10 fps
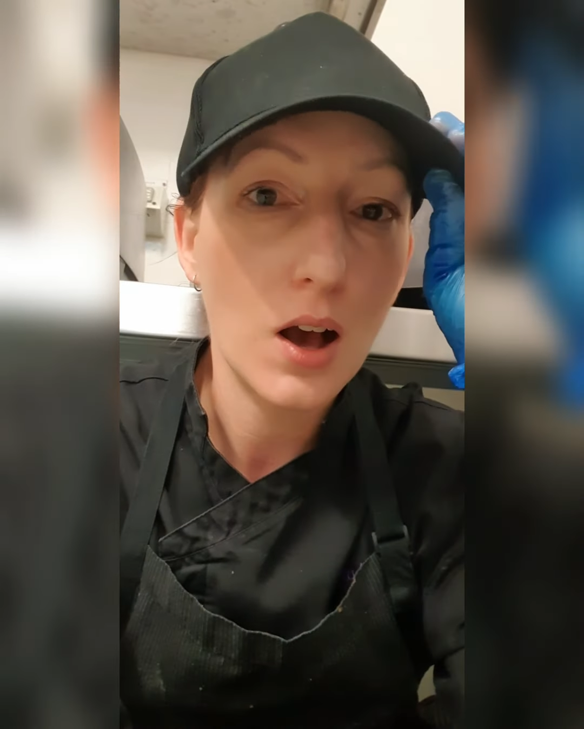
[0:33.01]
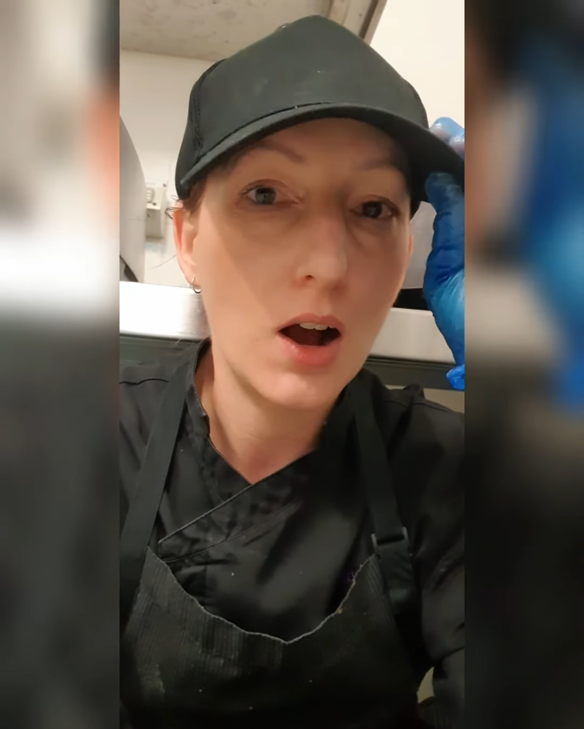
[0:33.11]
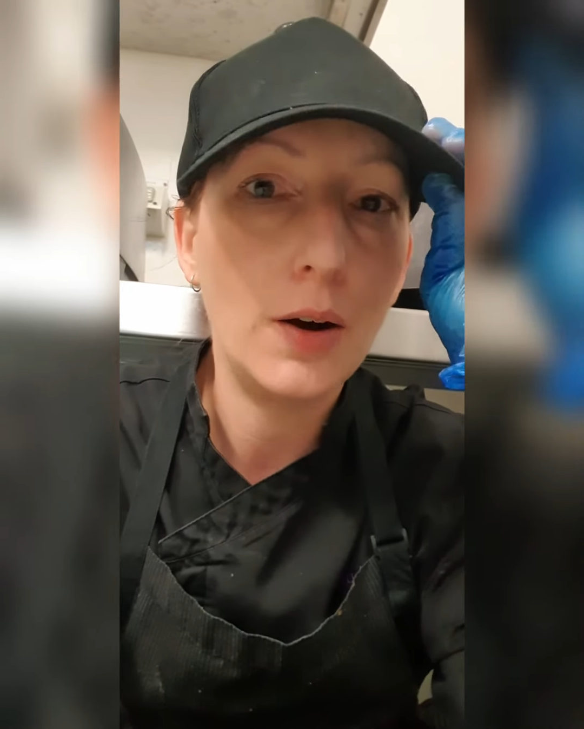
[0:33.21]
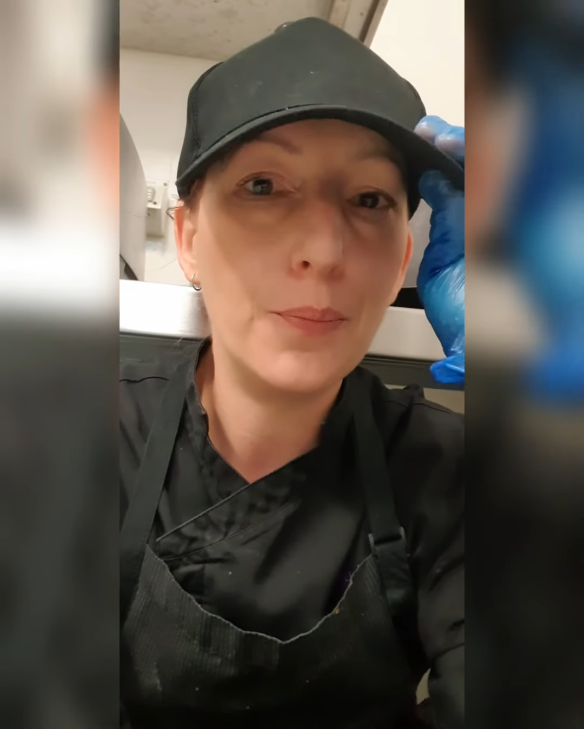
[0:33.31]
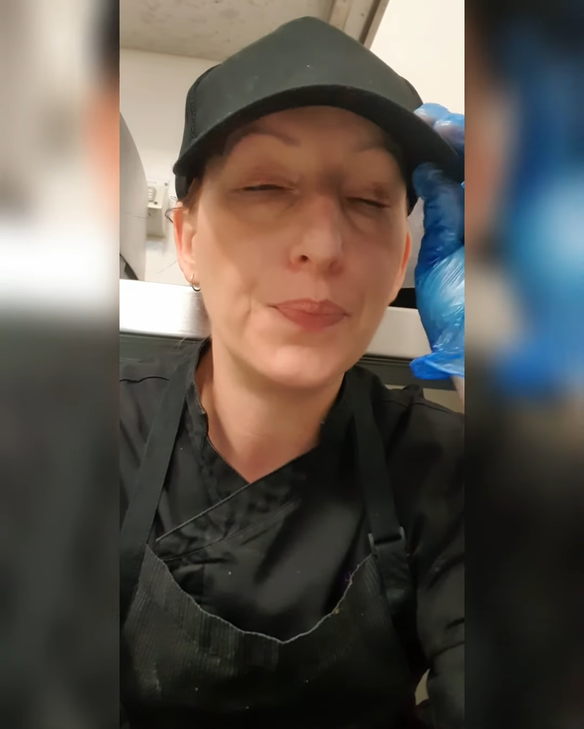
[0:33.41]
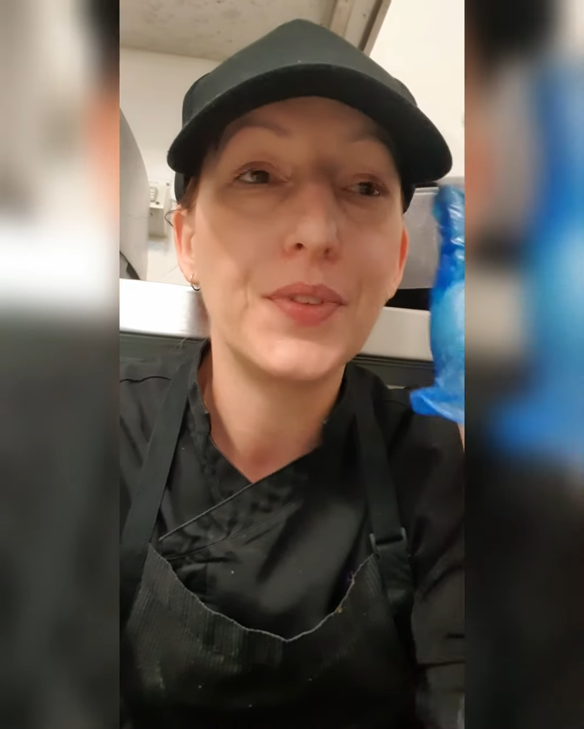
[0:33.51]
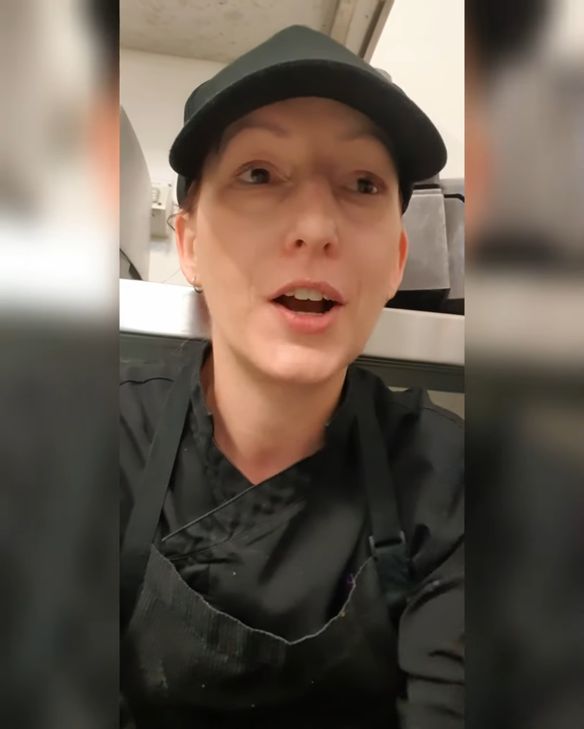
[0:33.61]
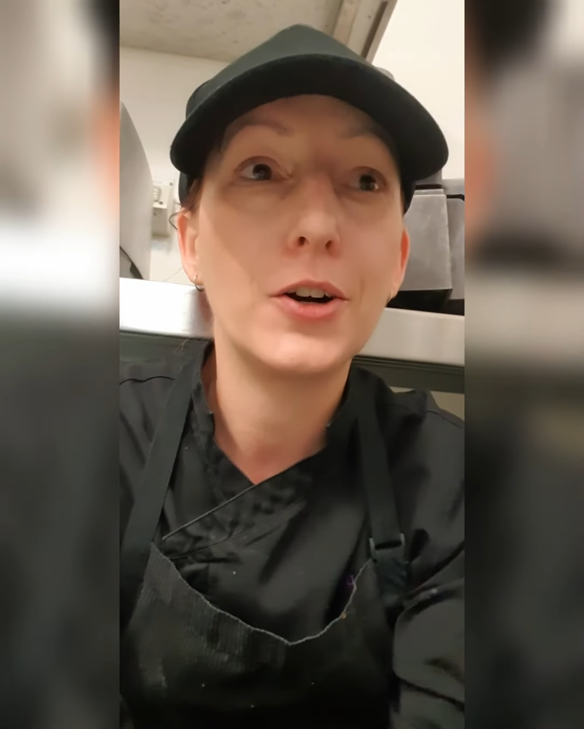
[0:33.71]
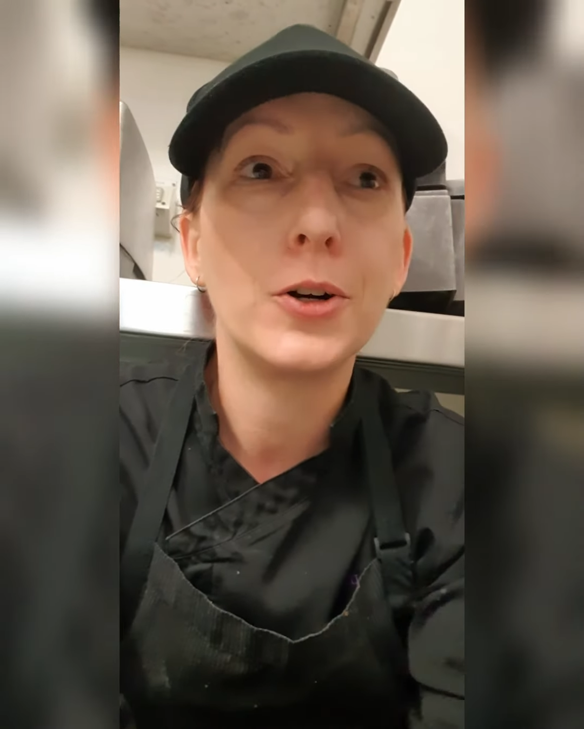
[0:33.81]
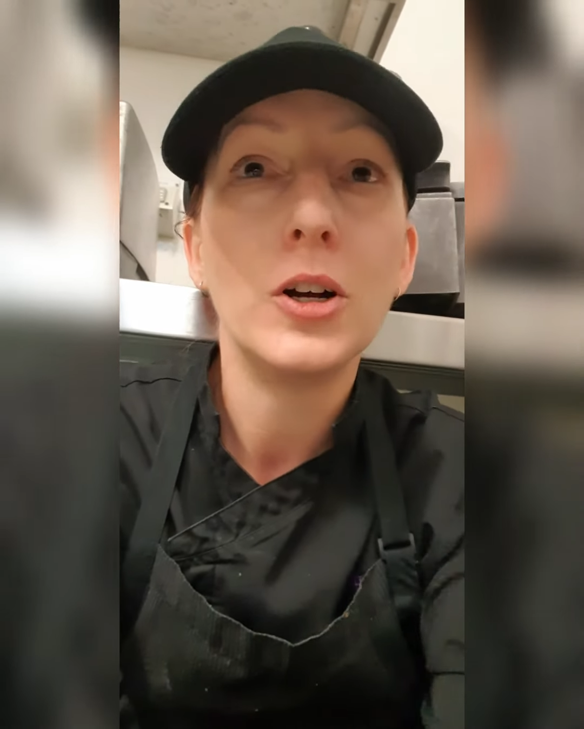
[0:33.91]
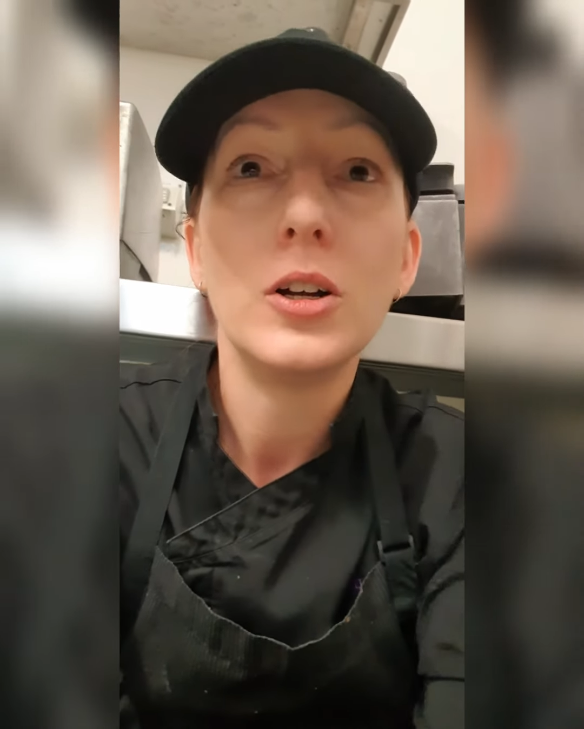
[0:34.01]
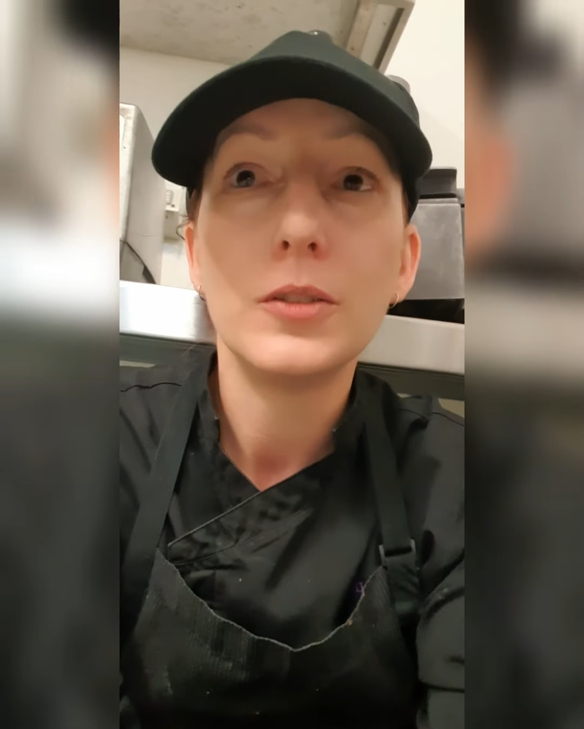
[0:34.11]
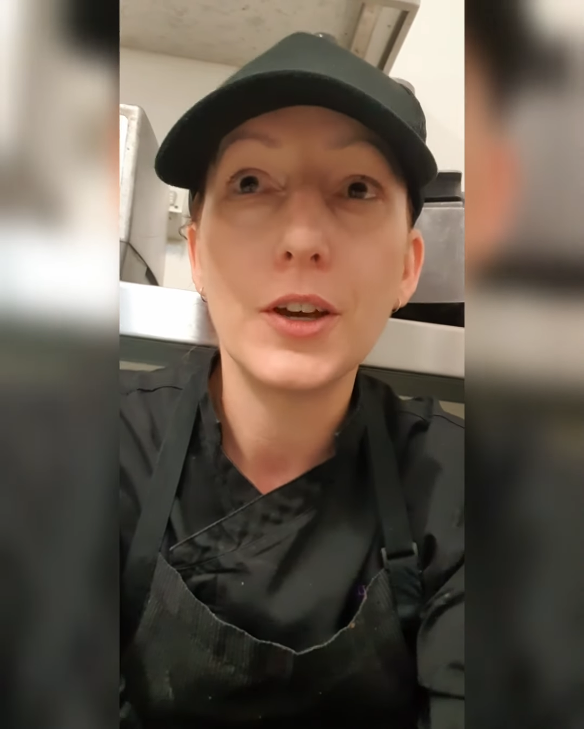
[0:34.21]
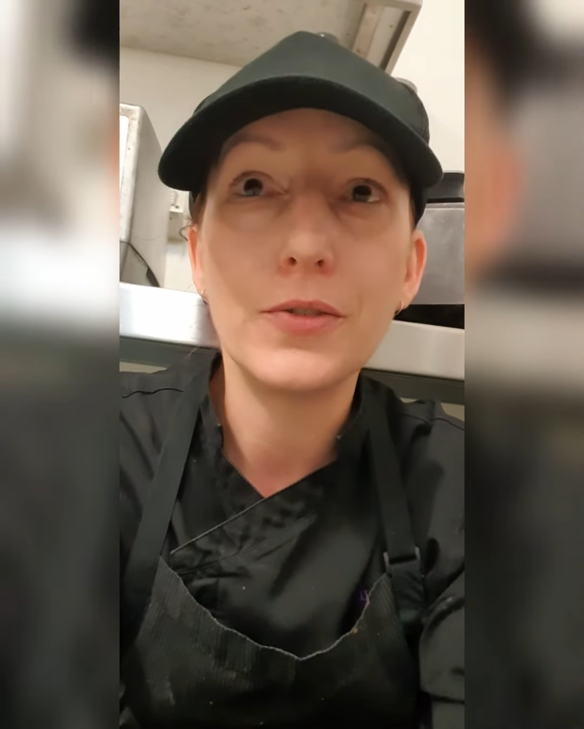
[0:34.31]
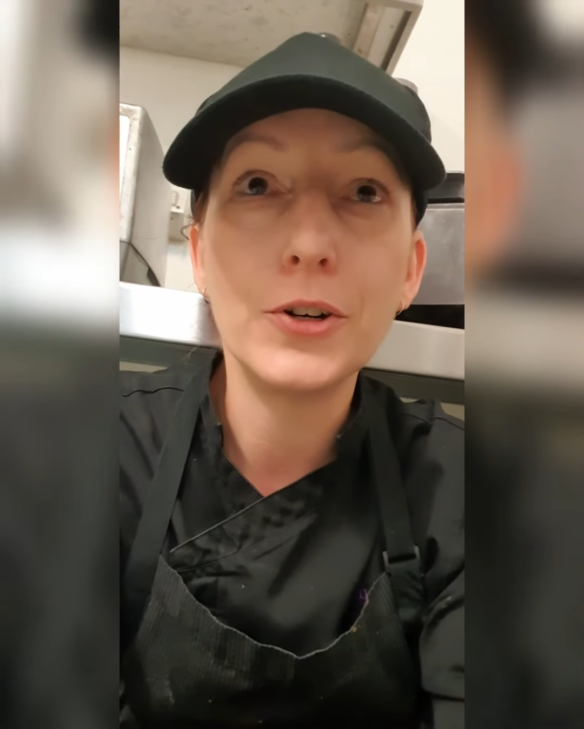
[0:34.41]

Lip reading: Now, they've